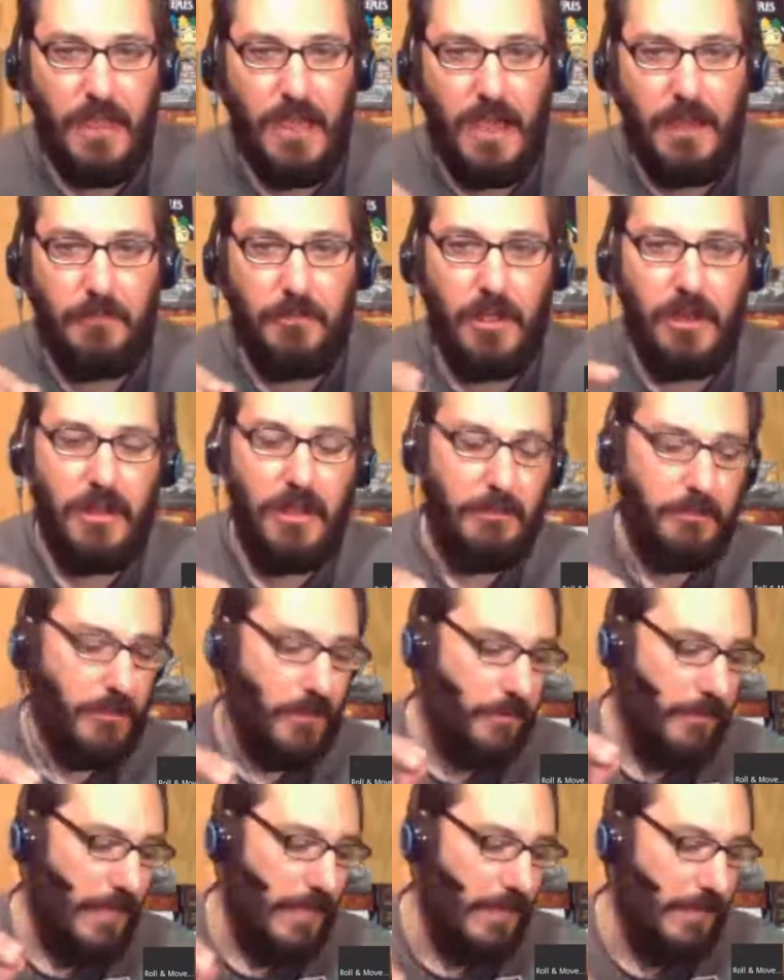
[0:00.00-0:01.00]
I'm going to
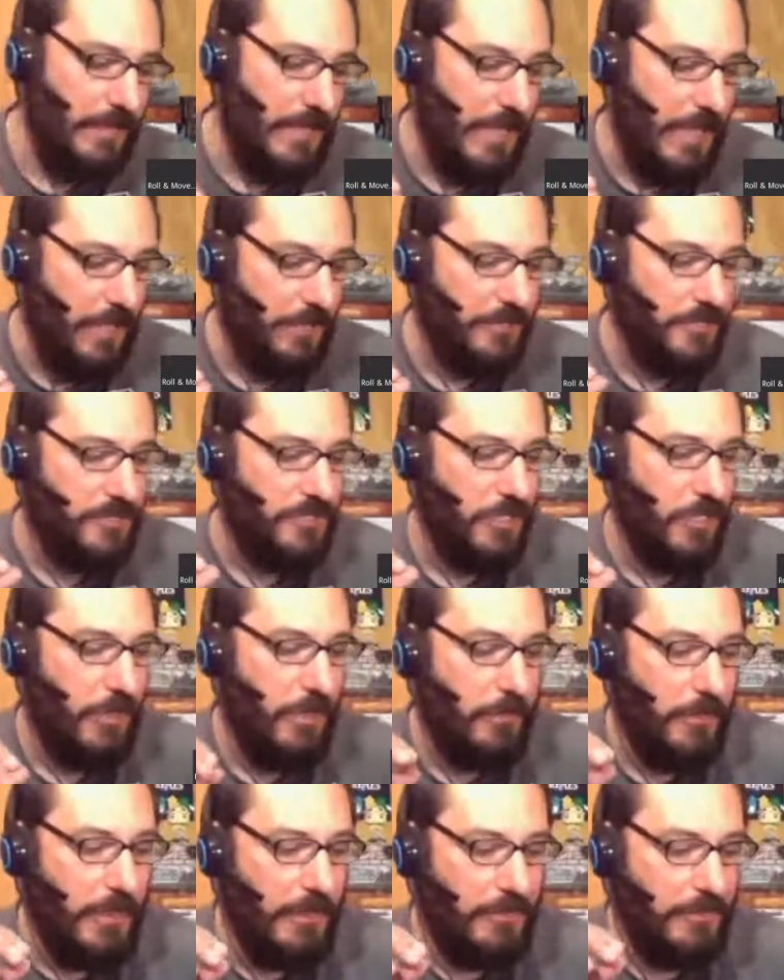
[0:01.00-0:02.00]
be out of town, so I'm
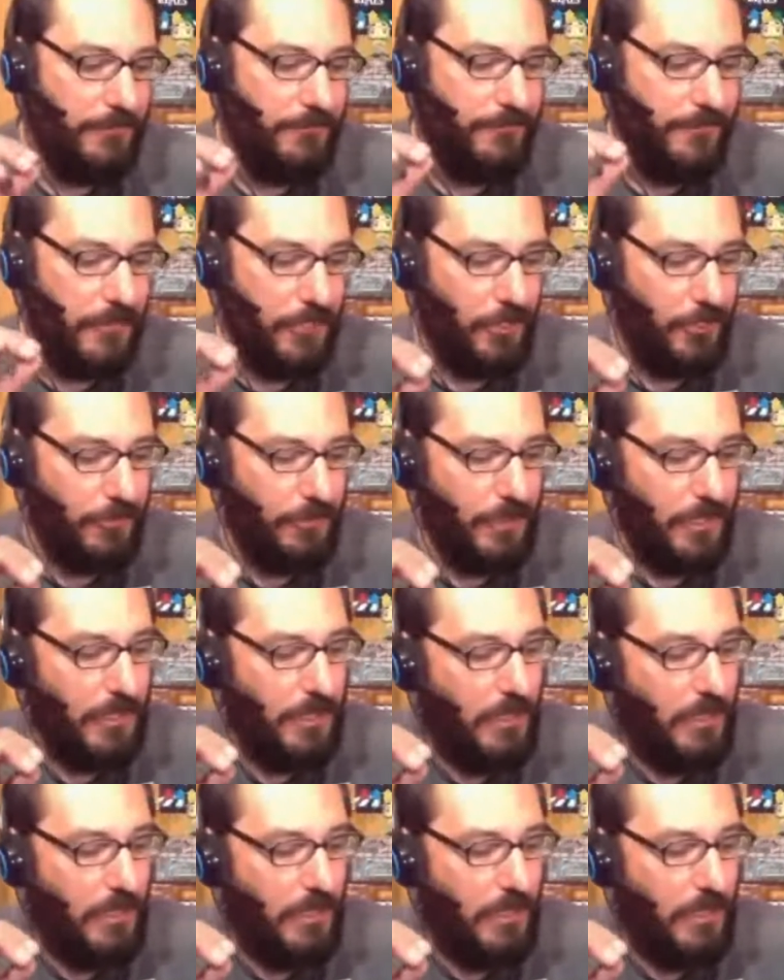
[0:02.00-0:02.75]
going to have to film,